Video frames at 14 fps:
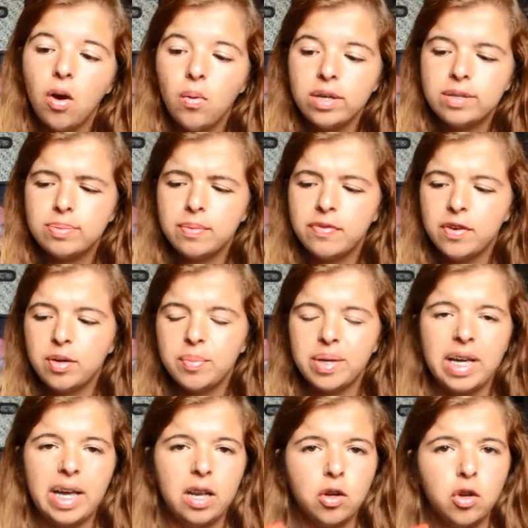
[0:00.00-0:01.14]
always prefer
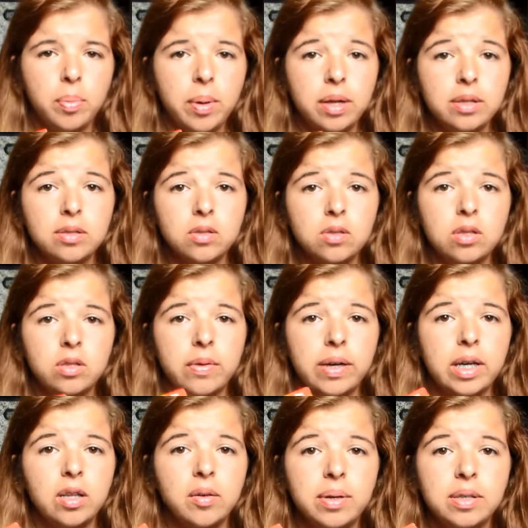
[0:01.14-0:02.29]
mechanical pencils to
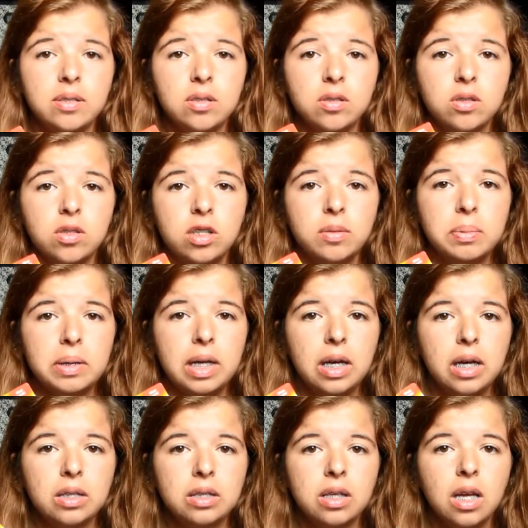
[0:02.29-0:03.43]
regular pencils just
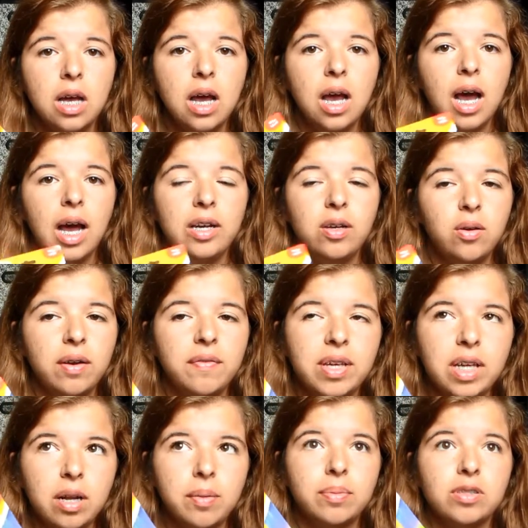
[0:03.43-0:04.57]
because I don't have to
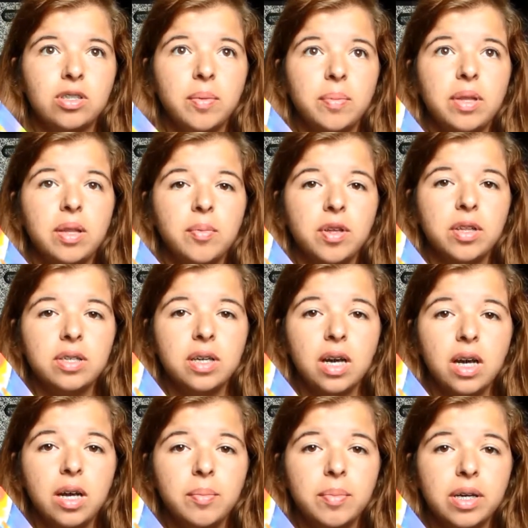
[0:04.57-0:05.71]
get up and sharpen them all the
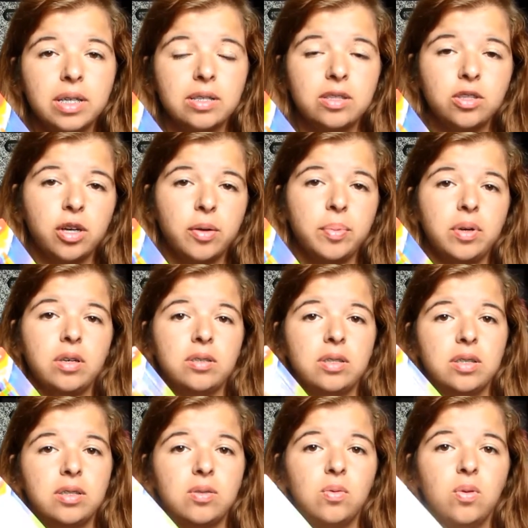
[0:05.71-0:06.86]
time, because sharpeners
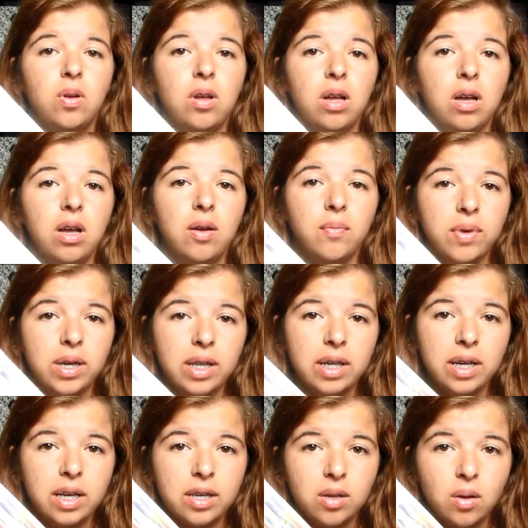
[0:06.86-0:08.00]
at school
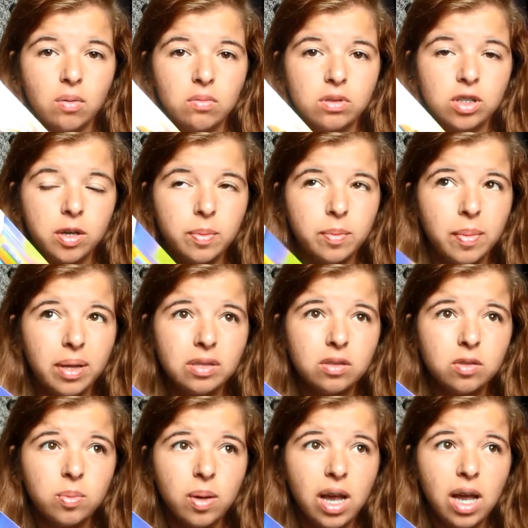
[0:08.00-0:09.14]
really don't sharpen
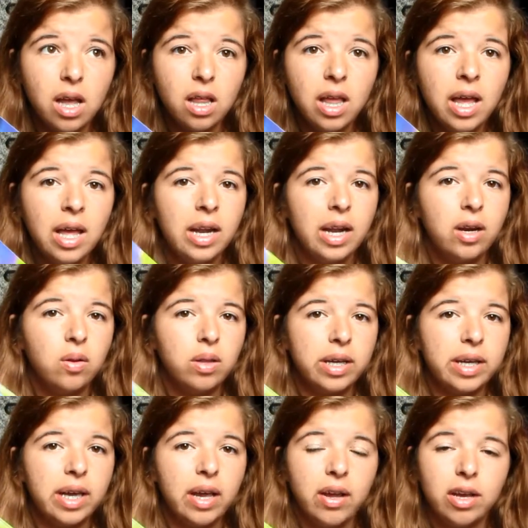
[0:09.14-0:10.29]
pencils well. I don't
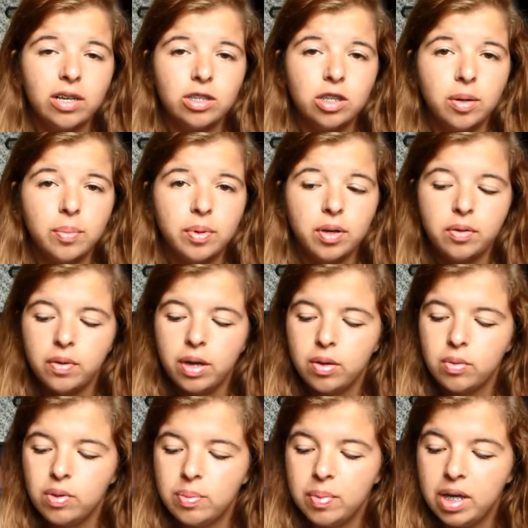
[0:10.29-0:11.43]
like carrying a sharpener
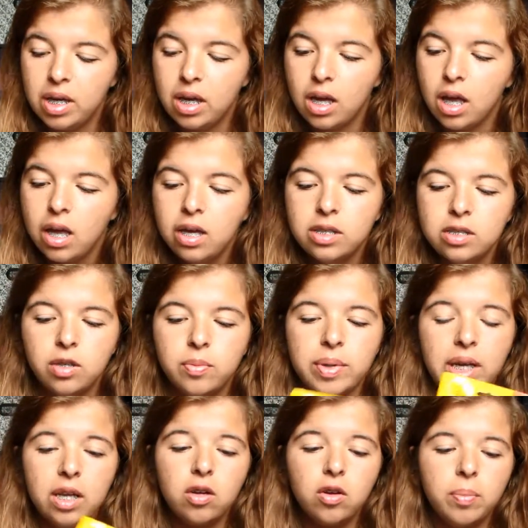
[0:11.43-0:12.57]
around with me. So
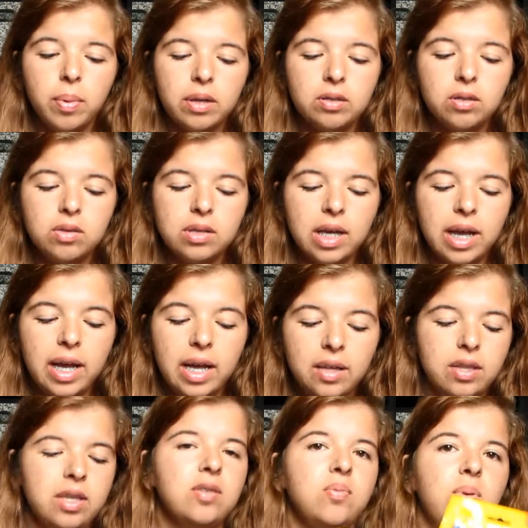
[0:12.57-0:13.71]
mechanical pencils, and these